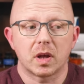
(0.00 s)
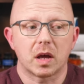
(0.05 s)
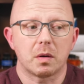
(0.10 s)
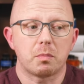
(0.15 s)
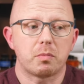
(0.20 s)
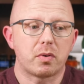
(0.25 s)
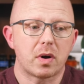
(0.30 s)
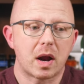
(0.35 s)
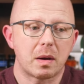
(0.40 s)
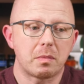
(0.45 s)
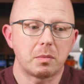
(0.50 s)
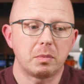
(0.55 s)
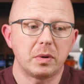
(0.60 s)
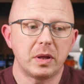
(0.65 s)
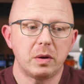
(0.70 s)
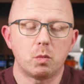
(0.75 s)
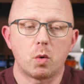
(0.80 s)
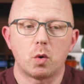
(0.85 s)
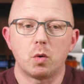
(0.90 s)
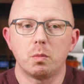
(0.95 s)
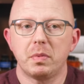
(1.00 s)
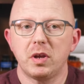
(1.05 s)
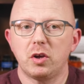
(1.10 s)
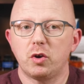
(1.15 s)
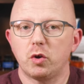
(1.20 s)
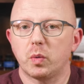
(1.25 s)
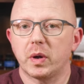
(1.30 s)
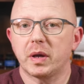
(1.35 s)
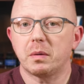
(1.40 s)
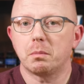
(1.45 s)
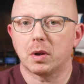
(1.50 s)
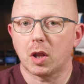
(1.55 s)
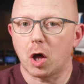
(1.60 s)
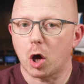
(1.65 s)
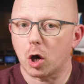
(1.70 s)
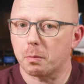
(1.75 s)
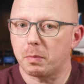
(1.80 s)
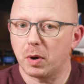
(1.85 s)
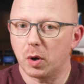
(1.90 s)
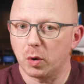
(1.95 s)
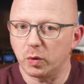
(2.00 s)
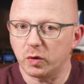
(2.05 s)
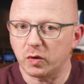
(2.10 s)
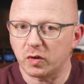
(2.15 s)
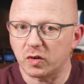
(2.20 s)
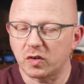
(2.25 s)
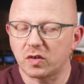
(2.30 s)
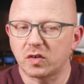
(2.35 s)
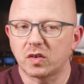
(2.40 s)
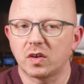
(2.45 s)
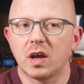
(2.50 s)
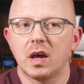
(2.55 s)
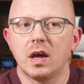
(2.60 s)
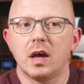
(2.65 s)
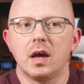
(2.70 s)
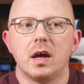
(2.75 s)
I probably won't be doing blog posts.